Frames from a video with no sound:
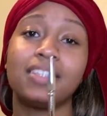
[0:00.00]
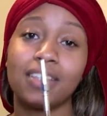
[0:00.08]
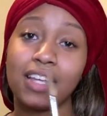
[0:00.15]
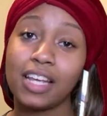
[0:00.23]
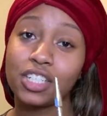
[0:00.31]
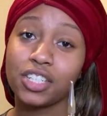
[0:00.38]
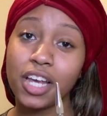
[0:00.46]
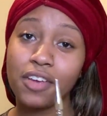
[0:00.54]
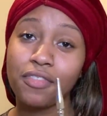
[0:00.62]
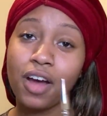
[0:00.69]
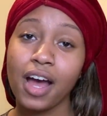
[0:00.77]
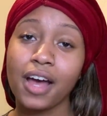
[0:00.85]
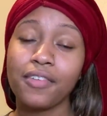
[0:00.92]
in shade
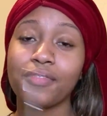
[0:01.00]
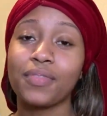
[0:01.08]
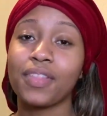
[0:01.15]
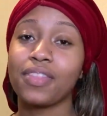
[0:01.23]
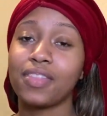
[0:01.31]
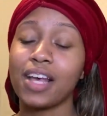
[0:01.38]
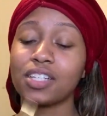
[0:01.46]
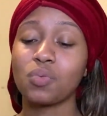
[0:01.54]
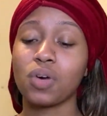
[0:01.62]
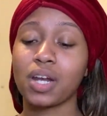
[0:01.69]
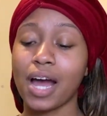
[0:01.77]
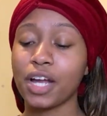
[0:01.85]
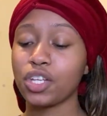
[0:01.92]
5. That's the one
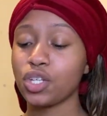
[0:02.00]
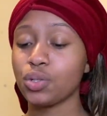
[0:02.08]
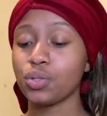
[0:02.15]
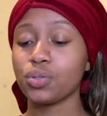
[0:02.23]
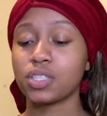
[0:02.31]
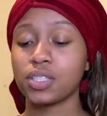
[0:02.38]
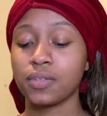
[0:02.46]
I use.